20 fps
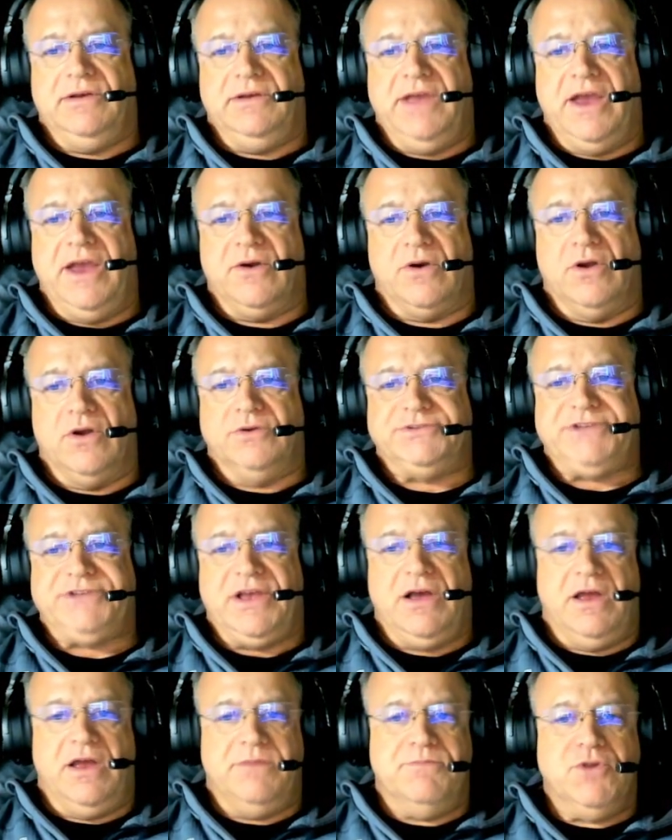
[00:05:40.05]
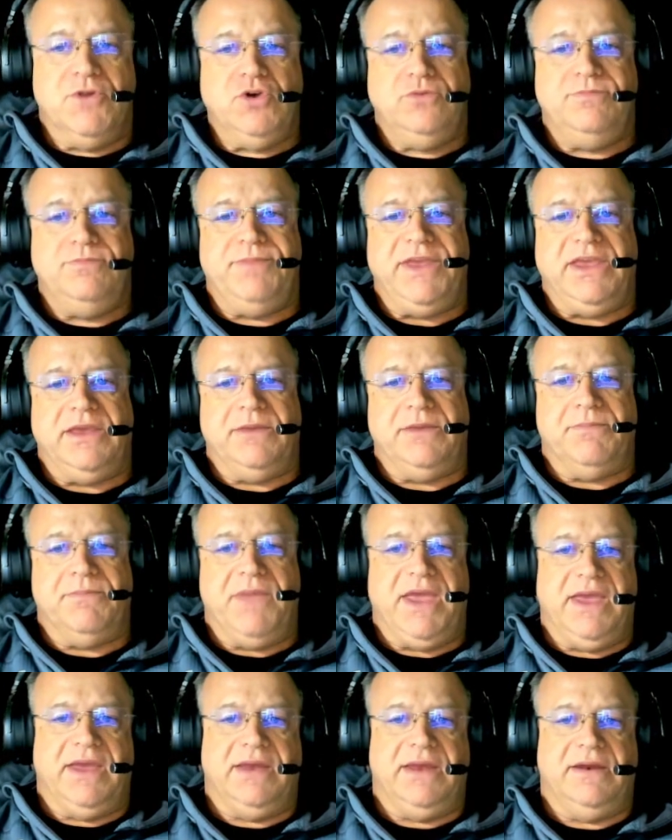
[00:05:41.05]
arrows on Moonbeam
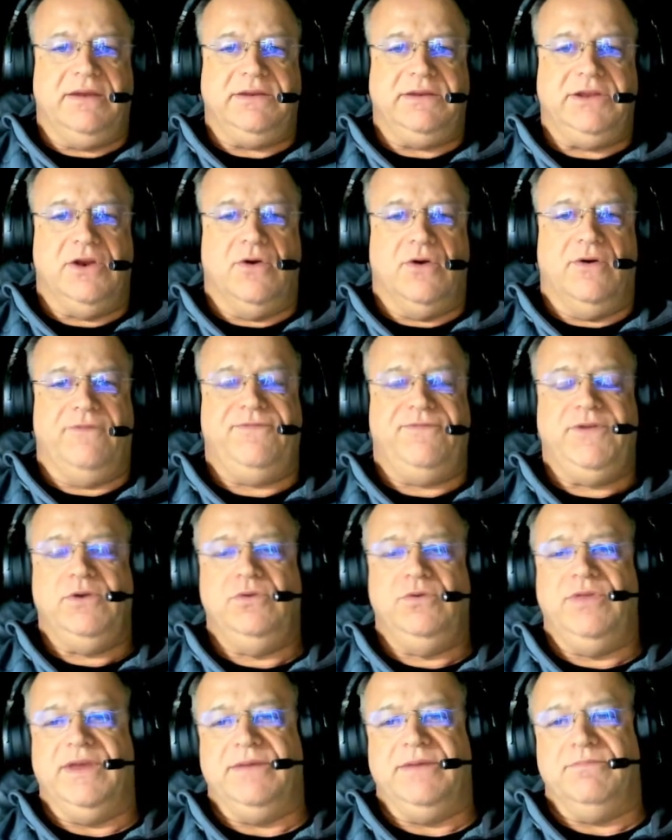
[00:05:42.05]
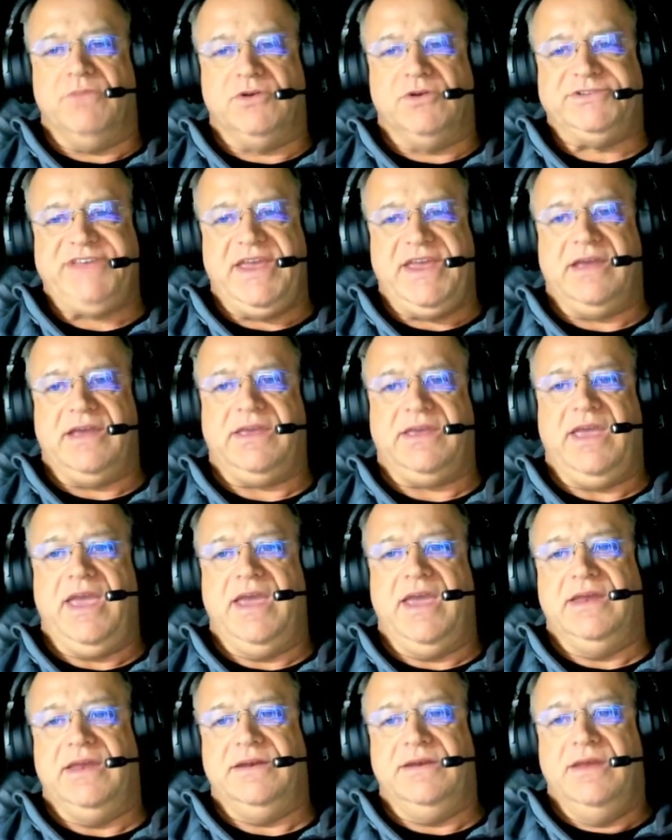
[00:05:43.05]
and a few that Mosaic
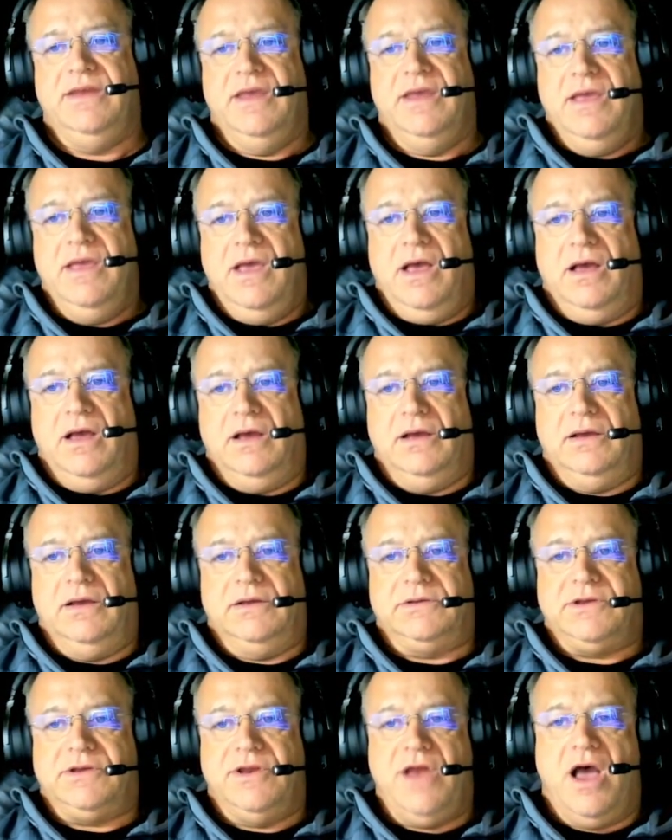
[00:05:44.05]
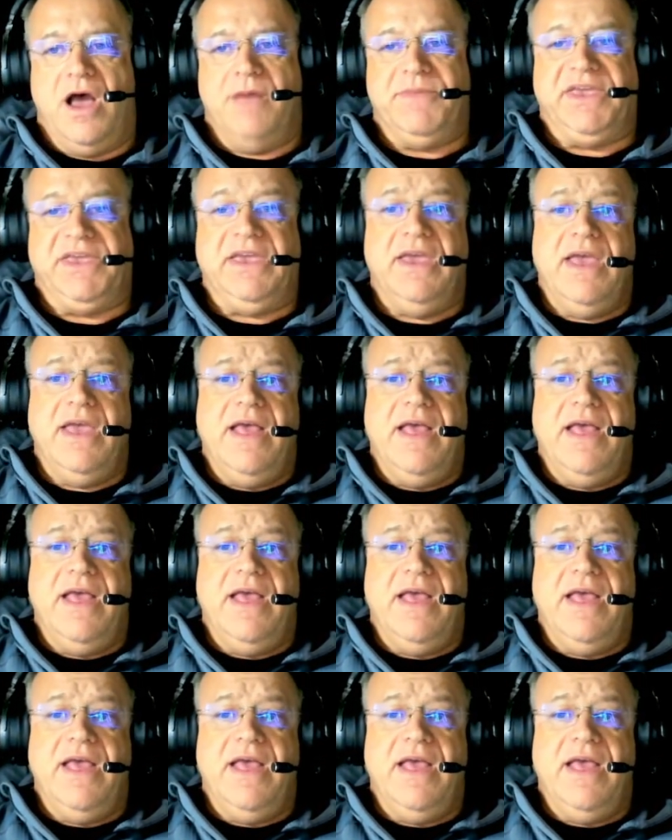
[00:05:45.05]
and Konami.